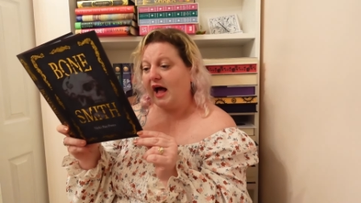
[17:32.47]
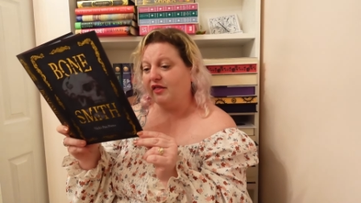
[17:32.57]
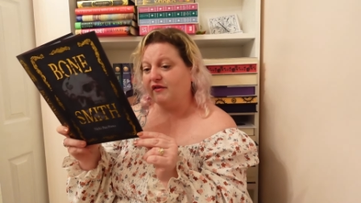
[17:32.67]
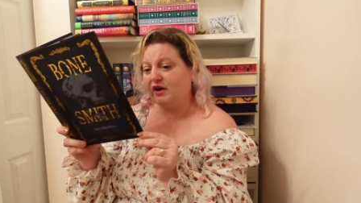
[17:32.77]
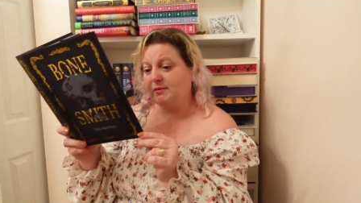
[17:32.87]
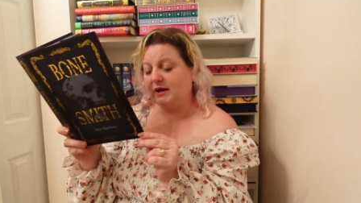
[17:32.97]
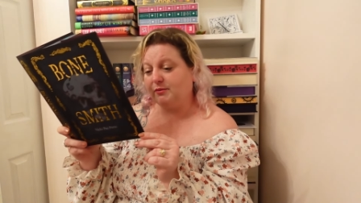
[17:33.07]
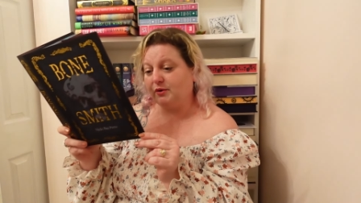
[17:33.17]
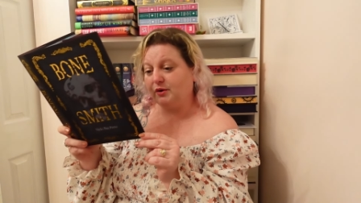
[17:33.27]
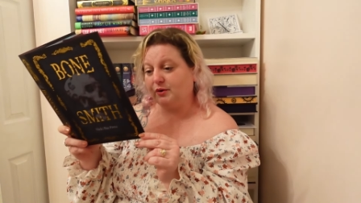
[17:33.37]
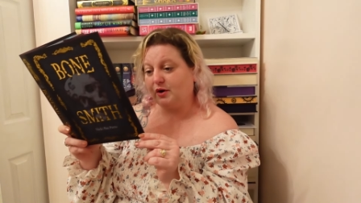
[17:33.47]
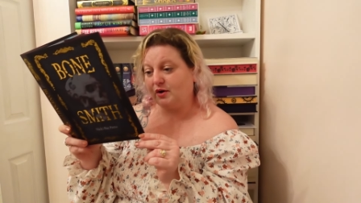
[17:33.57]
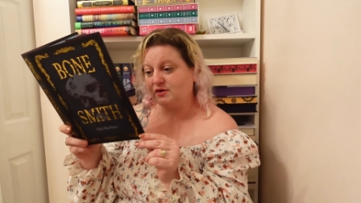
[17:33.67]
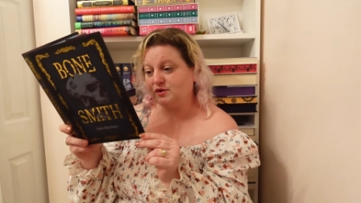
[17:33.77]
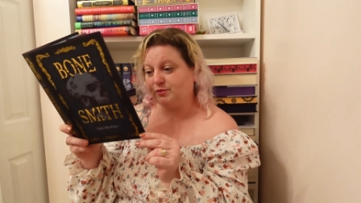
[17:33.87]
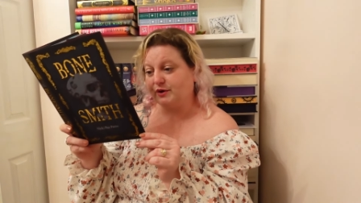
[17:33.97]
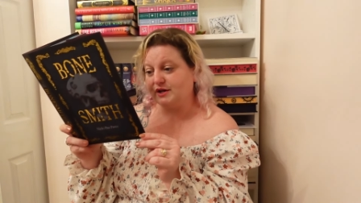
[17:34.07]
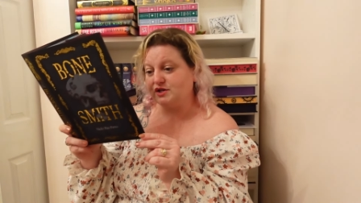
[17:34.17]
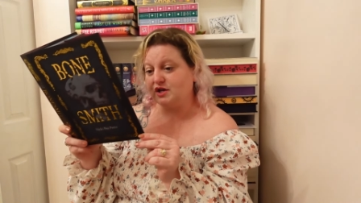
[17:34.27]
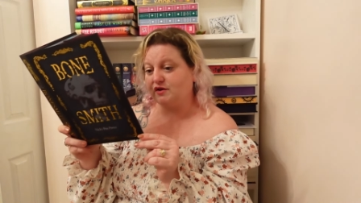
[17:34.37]
and the very people who caused the
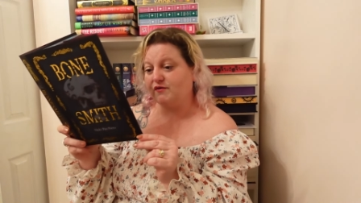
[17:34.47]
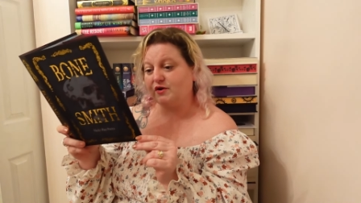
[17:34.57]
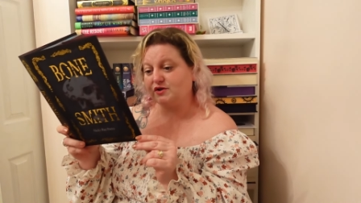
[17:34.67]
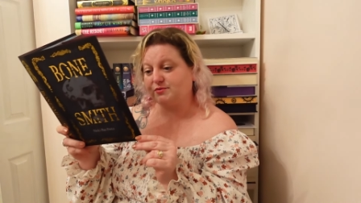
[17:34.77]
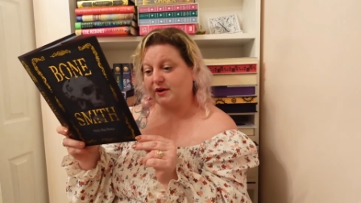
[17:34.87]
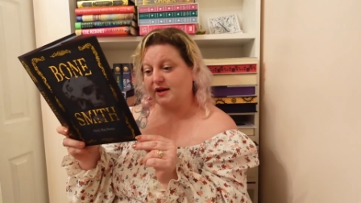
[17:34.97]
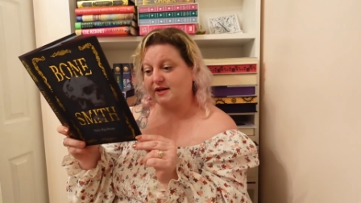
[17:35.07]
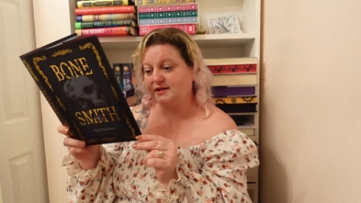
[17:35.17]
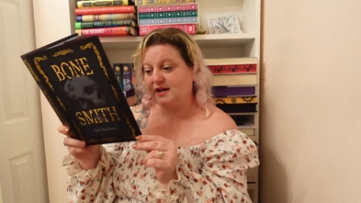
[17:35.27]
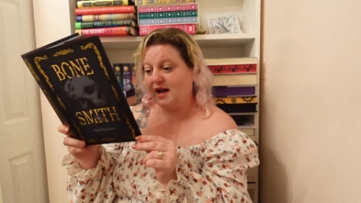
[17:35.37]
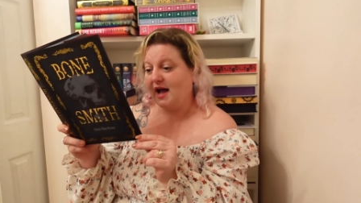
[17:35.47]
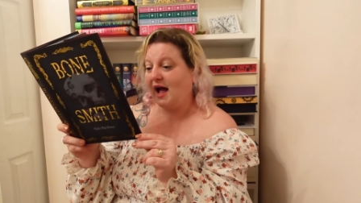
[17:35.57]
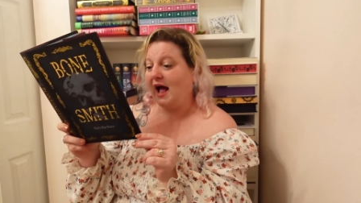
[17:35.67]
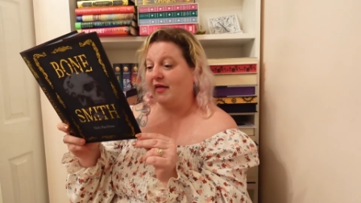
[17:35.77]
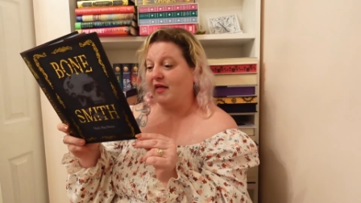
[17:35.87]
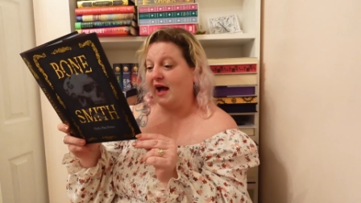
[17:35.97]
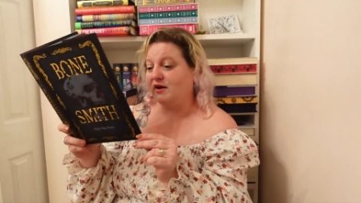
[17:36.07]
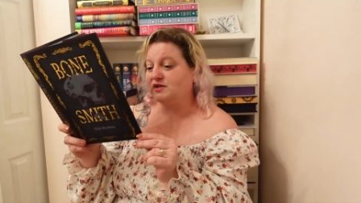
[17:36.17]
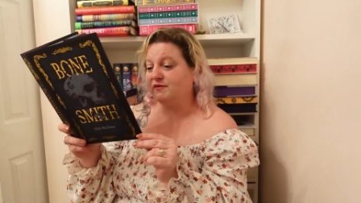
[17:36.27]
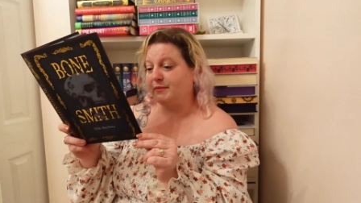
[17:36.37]
breach in the first place, and the
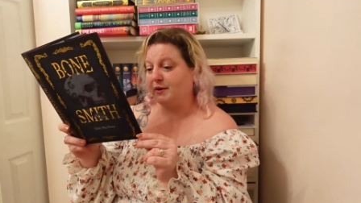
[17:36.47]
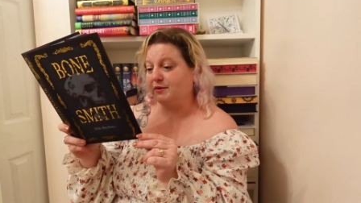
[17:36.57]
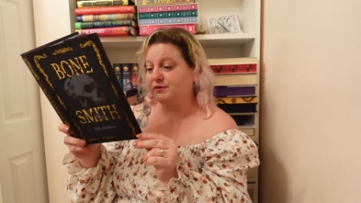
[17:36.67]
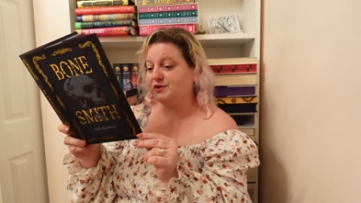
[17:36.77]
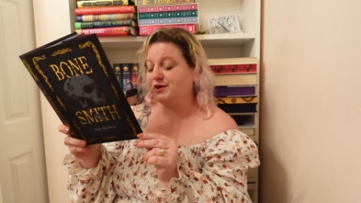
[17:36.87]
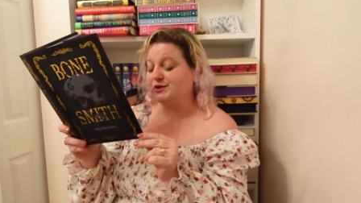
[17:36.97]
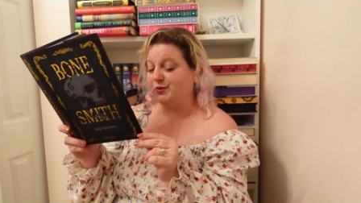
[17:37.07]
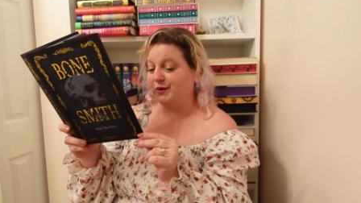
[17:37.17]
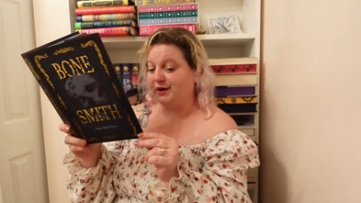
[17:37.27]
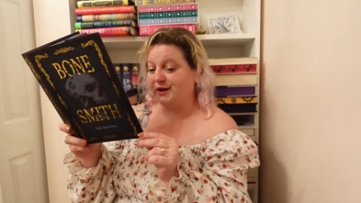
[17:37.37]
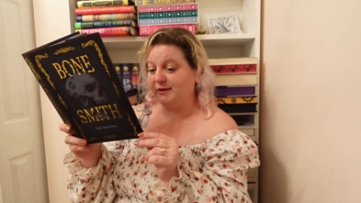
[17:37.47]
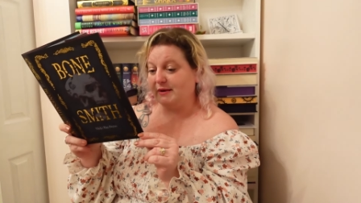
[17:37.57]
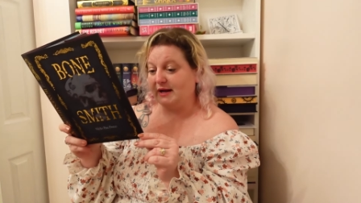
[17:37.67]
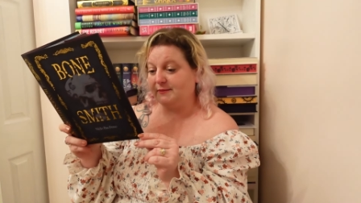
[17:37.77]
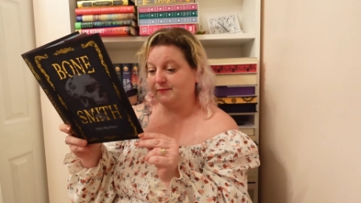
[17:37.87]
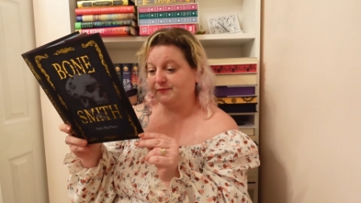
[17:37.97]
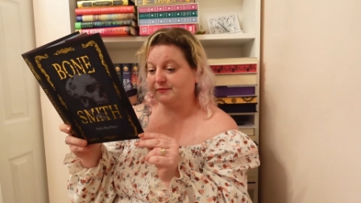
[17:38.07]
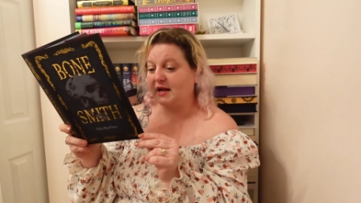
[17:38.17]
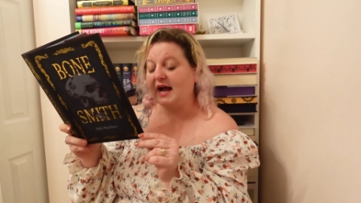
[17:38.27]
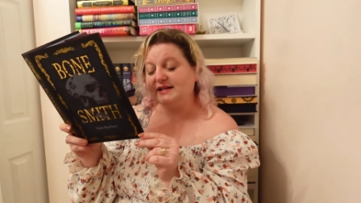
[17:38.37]
House of Bones' sworn enemy.
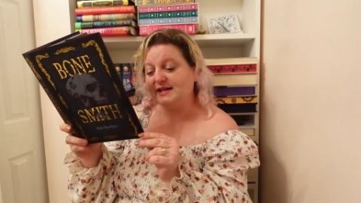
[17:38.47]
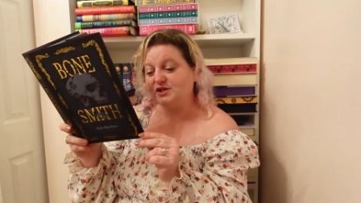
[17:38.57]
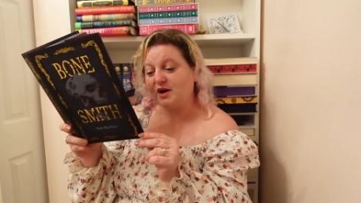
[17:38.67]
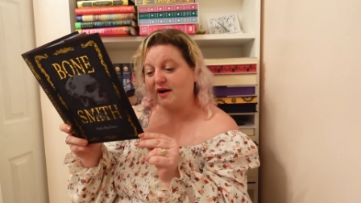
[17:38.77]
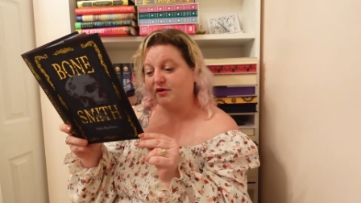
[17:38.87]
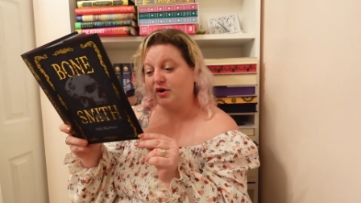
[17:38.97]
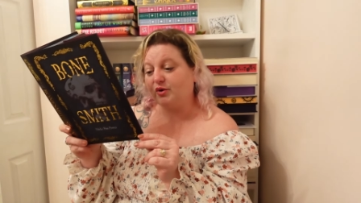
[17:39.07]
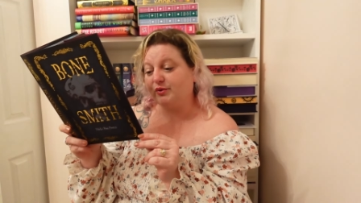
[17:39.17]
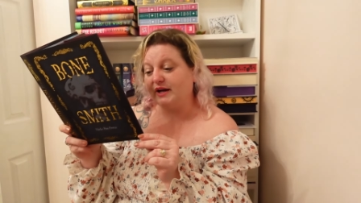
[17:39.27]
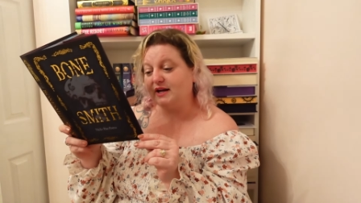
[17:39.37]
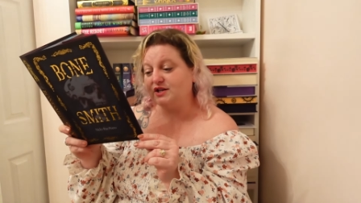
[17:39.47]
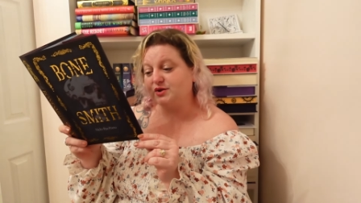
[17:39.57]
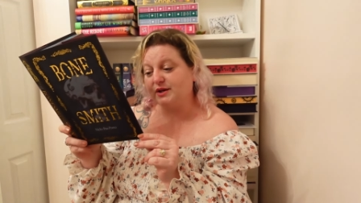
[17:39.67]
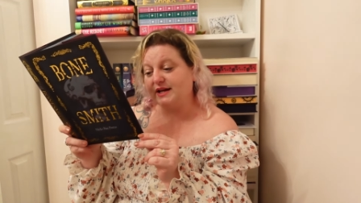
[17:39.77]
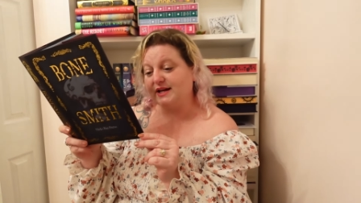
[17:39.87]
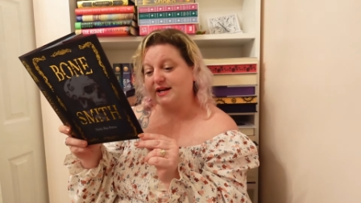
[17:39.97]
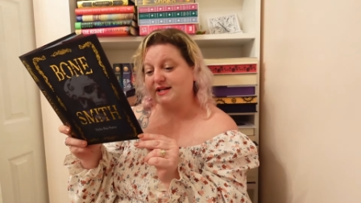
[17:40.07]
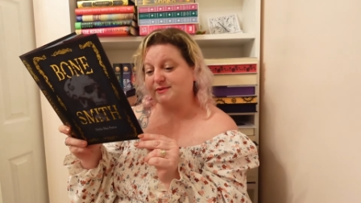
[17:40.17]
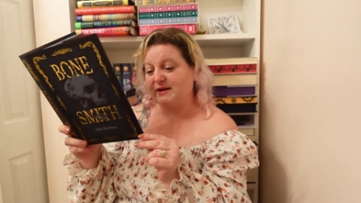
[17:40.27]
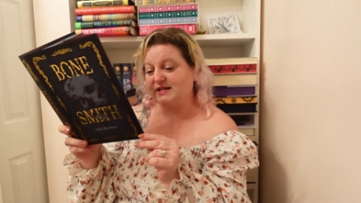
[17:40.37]
As they travel, Wren and Julian
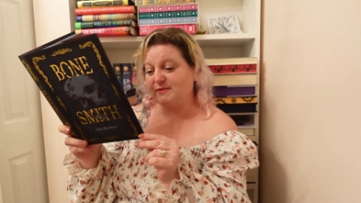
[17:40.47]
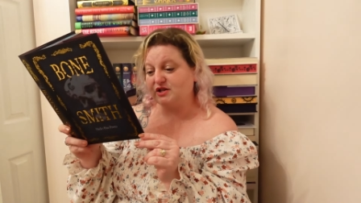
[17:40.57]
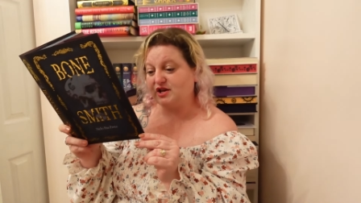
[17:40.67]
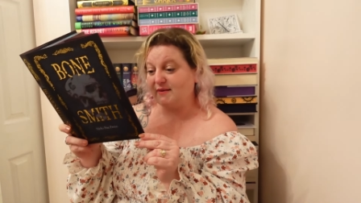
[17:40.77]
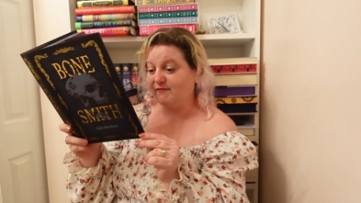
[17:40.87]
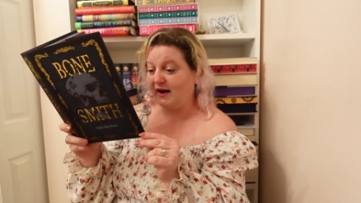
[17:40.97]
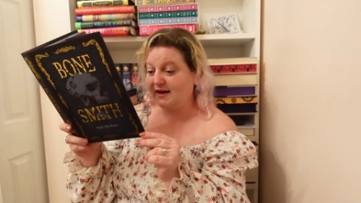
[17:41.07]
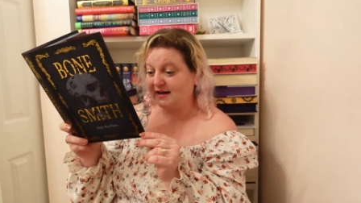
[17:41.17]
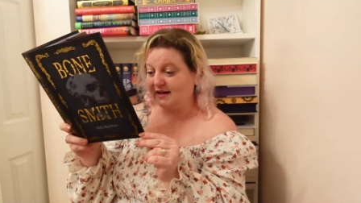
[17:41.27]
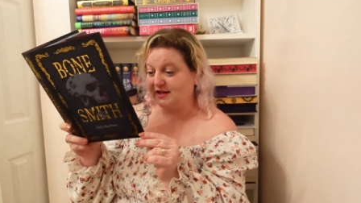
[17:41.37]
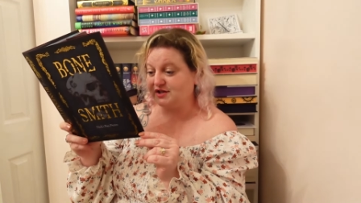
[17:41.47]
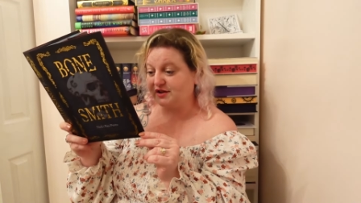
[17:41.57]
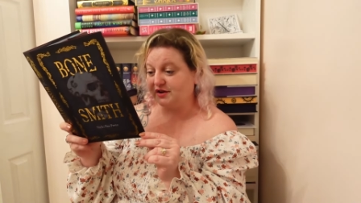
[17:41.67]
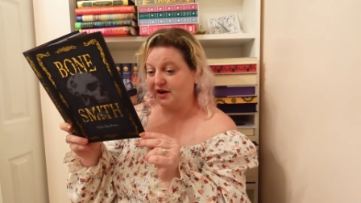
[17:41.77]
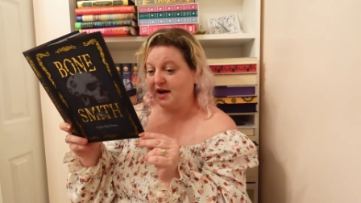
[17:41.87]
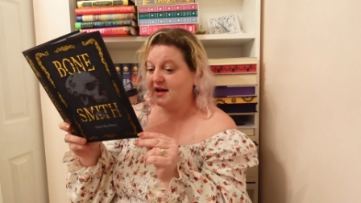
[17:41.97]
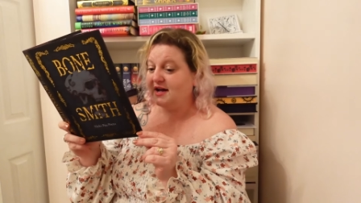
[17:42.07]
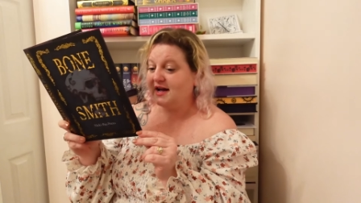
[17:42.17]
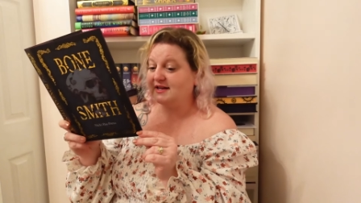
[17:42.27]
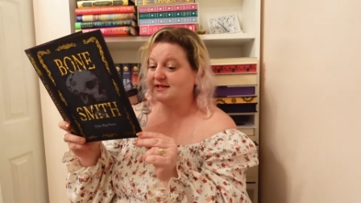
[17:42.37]
spend as much time fighting each other
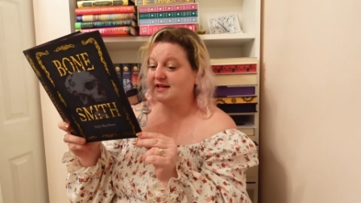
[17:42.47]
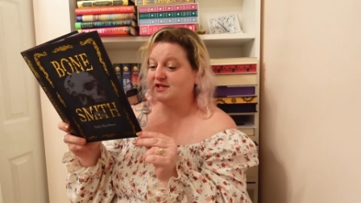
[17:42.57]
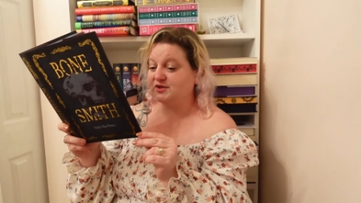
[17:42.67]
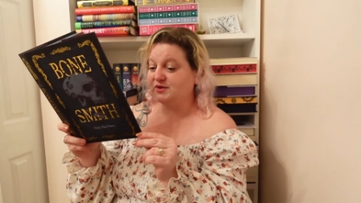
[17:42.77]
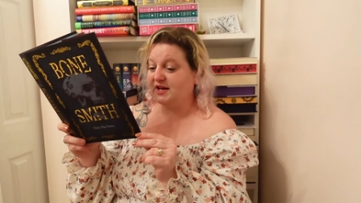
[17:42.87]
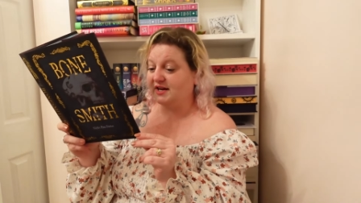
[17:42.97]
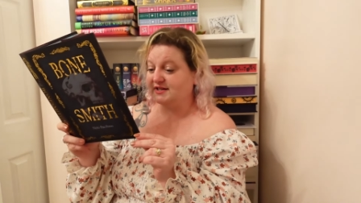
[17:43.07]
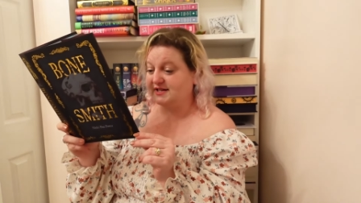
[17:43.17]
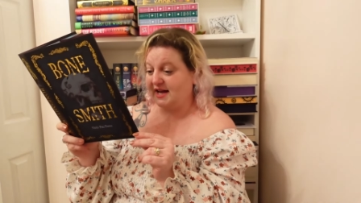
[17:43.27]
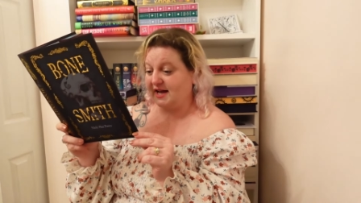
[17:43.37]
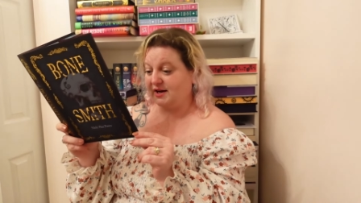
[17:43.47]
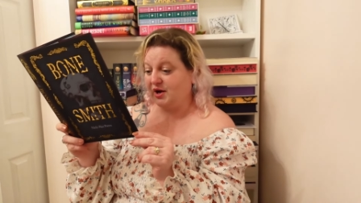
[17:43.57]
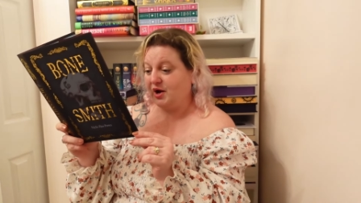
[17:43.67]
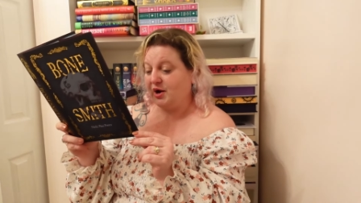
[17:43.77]
as they do the undead.